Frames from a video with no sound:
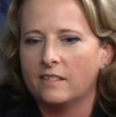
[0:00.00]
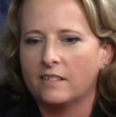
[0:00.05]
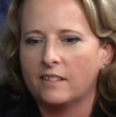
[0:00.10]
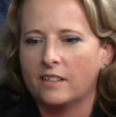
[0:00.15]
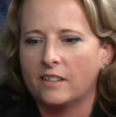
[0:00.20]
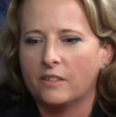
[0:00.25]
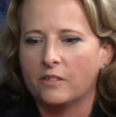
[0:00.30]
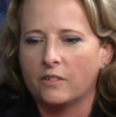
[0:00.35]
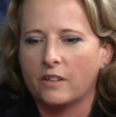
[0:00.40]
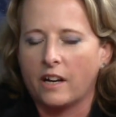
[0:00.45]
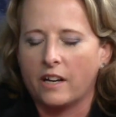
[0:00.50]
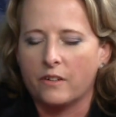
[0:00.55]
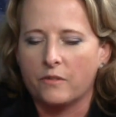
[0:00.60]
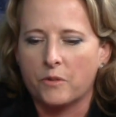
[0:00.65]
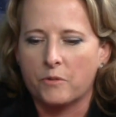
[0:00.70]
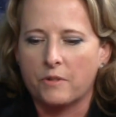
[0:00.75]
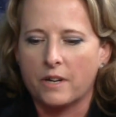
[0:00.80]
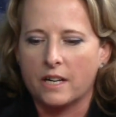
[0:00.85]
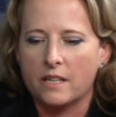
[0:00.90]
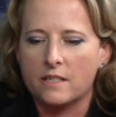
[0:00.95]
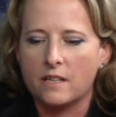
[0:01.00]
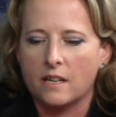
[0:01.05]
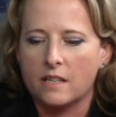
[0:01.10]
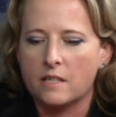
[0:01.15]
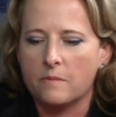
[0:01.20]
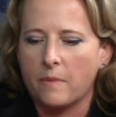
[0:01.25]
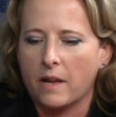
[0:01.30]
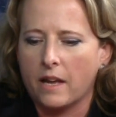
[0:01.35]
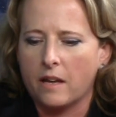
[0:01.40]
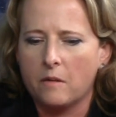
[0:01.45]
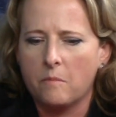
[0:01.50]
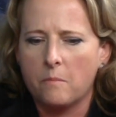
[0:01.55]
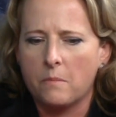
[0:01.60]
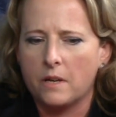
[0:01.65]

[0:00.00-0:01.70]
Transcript: you know, kind of a Renaissance man,